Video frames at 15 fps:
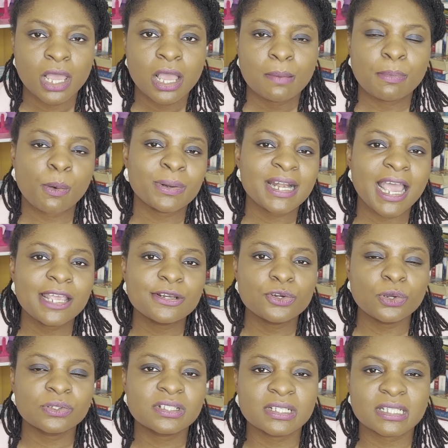But when I
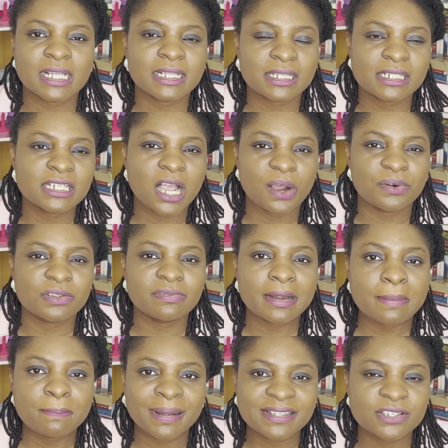noticed that the child was very
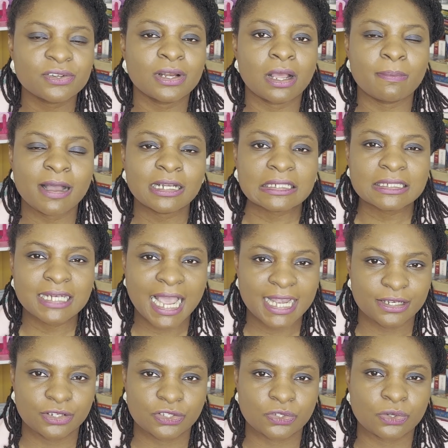particular about
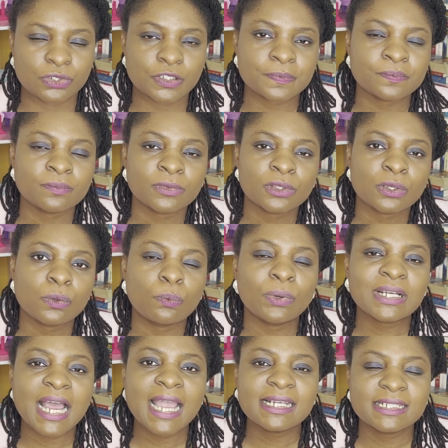dinosaurs, what
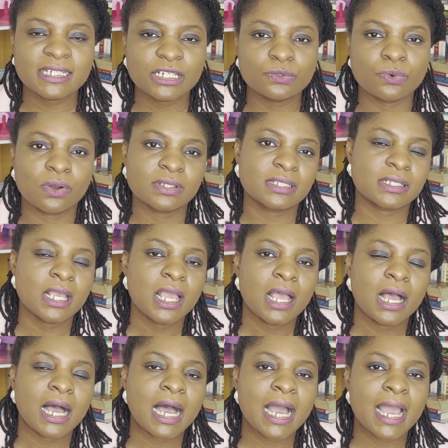I did was
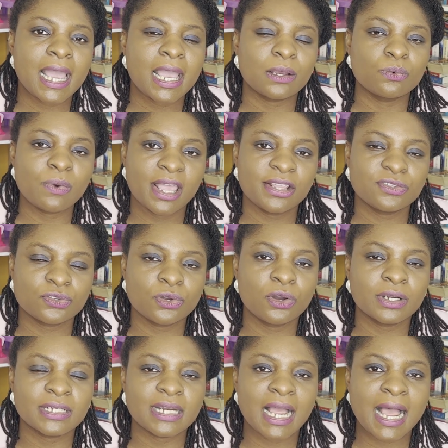I went
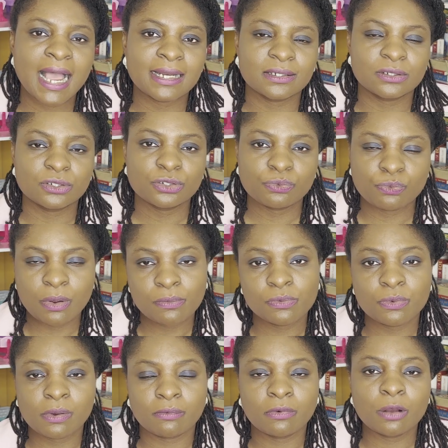on, and
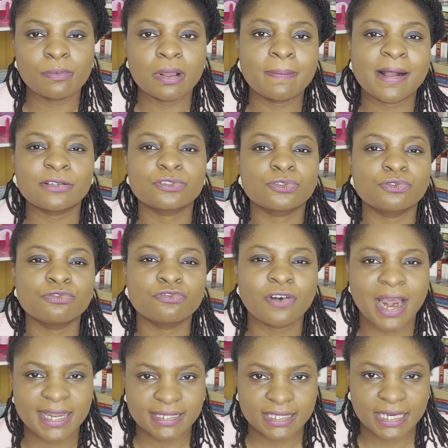when we're about to do
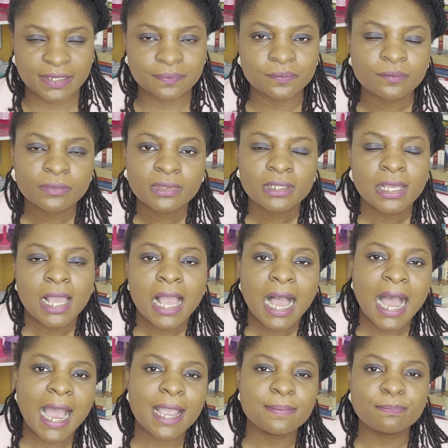writing,
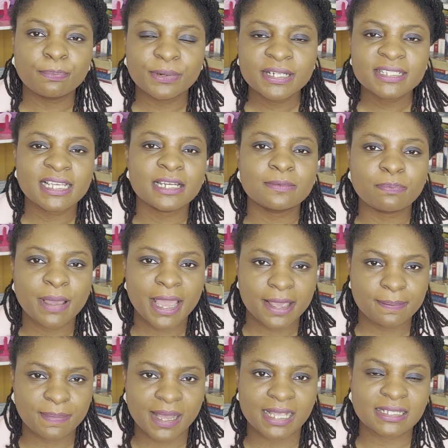I printed
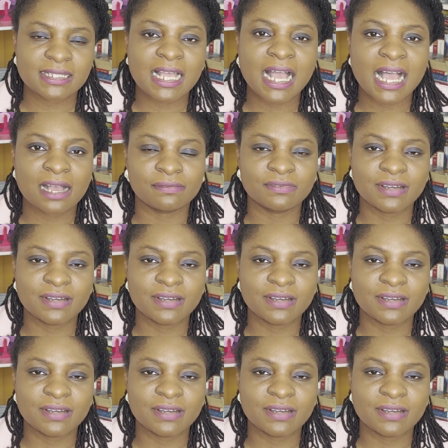papers that have